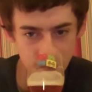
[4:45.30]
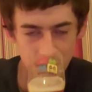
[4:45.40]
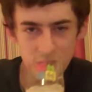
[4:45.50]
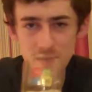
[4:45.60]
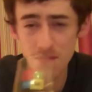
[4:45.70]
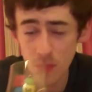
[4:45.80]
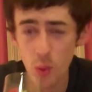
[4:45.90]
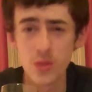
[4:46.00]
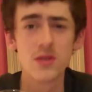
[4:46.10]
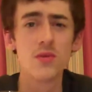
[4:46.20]
the
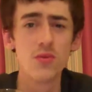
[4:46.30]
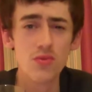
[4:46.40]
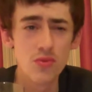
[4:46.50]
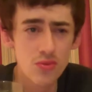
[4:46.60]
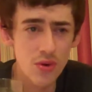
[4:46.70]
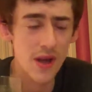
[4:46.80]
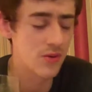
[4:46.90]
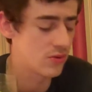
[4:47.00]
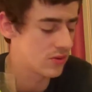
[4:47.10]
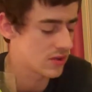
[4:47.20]
most
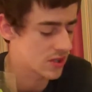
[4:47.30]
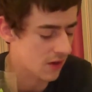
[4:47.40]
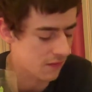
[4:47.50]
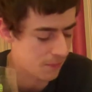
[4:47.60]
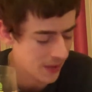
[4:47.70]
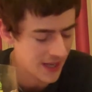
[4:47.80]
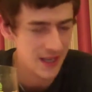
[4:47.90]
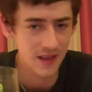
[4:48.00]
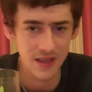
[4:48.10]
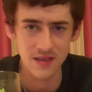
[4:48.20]
round sort of
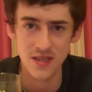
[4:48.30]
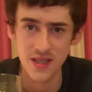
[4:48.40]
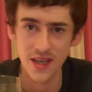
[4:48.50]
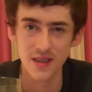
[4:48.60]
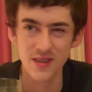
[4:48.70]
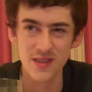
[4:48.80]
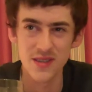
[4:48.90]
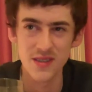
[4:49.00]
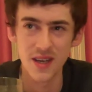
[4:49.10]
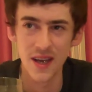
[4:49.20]
pale ale
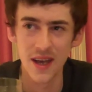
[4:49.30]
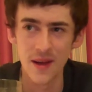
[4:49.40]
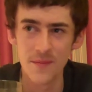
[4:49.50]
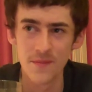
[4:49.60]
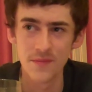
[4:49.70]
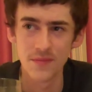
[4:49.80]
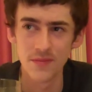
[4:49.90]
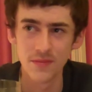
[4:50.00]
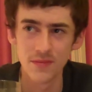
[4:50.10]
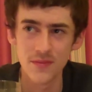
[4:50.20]
styles,
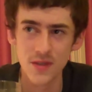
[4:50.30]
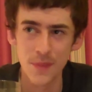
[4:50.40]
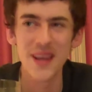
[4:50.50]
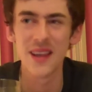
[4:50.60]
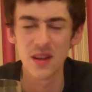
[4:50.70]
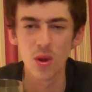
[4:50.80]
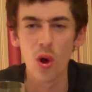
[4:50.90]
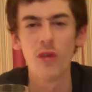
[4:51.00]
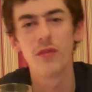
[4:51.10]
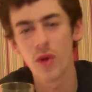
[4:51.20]
pale
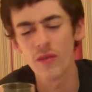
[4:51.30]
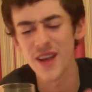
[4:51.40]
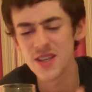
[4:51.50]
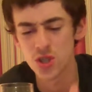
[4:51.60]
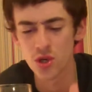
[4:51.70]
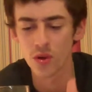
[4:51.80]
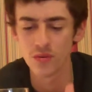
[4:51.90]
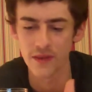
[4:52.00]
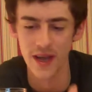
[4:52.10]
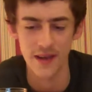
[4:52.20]
ale of its
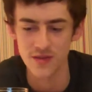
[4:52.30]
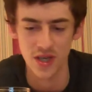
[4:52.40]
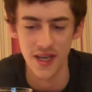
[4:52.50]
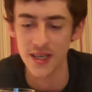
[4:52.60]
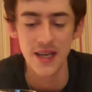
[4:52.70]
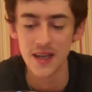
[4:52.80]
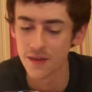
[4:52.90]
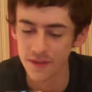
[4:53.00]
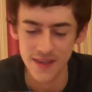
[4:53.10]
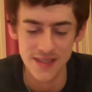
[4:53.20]
genre that I've tried.
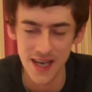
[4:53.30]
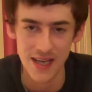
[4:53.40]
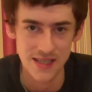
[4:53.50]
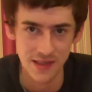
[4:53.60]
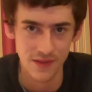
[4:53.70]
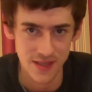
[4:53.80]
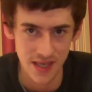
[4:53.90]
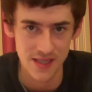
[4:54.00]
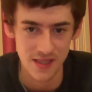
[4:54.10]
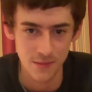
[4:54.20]
Fantastic,
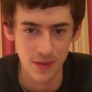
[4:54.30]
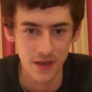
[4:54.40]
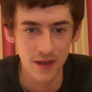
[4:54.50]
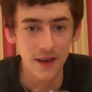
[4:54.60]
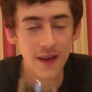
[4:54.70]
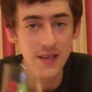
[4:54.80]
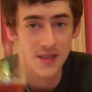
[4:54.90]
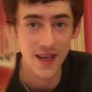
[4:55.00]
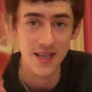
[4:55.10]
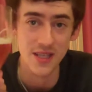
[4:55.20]
fantastic beer.
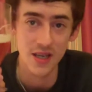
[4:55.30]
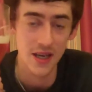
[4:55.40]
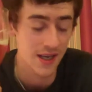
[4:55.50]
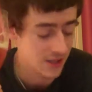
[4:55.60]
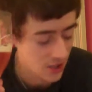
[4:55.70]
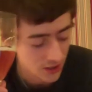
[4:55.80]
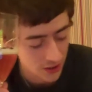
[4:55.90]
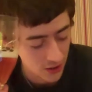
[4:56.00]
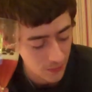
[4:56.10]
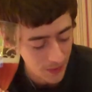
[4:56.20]
So that is Nøgne
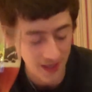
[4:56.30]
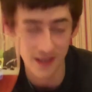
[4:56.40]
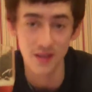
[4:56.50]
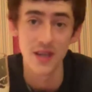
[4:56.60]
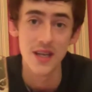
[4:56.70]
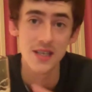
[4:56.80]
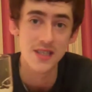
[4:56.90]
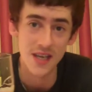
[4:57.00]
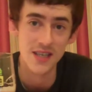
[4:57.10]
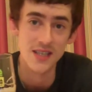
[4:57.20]
Ø Pale Ale,
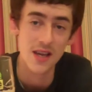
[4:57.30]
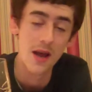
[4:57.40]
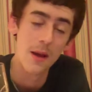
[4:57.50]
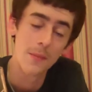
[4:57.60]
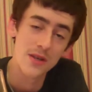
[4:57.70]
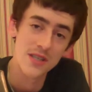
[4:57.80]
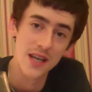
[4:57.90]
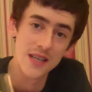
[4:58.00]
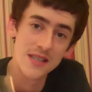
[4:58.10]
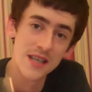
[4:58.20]

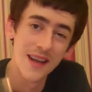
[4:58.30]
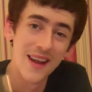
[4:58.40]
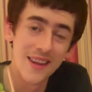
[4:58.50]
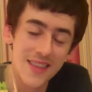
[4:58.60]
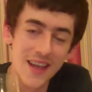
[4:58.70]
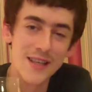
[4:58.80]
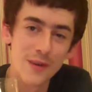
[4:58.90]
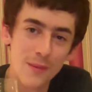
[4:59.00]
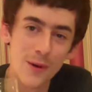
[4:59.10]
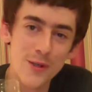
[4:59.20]
6%. Thanks
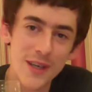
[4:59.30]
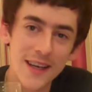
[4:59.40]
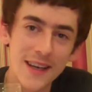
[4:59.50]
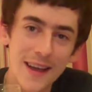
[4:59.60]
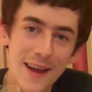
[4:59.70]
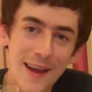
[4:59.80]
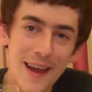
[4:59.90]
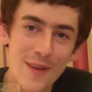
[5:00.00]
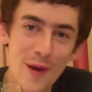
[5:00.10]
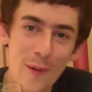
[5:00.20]
for watching
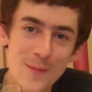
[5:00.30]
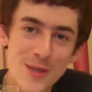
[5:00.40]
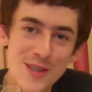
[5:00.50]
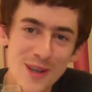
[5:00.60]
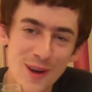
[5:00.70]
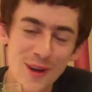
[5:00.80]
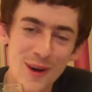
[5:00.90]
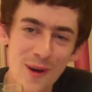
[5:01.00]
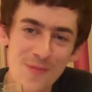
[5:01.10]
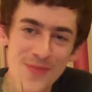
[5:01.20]

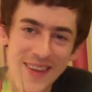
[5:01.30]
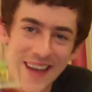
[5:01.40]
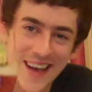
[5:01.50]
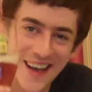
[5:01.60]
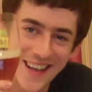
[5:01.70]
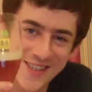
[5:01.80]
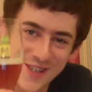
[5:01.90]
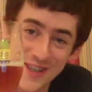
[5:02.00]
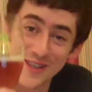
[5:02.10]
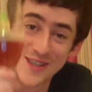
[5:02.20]
heavyhops.com.
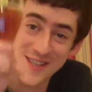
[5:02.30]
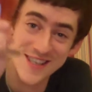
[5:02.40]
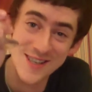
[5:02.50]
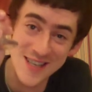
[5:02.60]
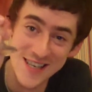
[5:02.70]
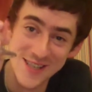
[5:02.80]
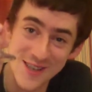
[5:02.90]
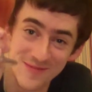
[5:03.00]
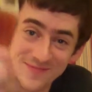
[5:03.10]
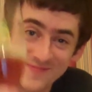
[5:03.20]
Cheers, see you soon.